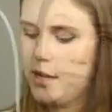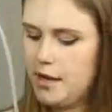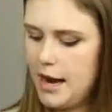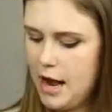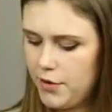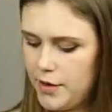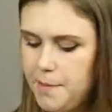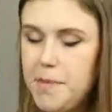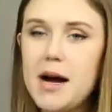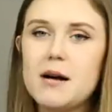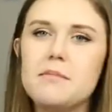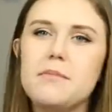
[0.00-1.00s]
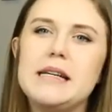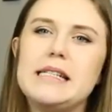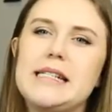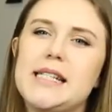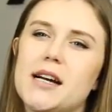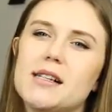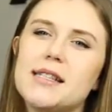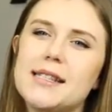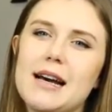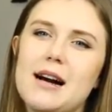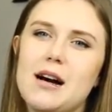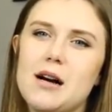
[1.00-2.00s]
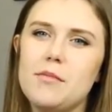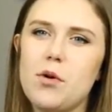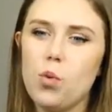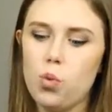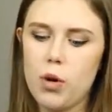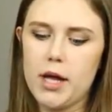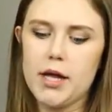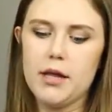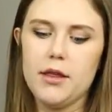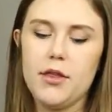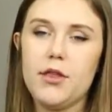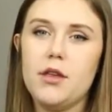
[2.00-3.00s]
Now the pump does come with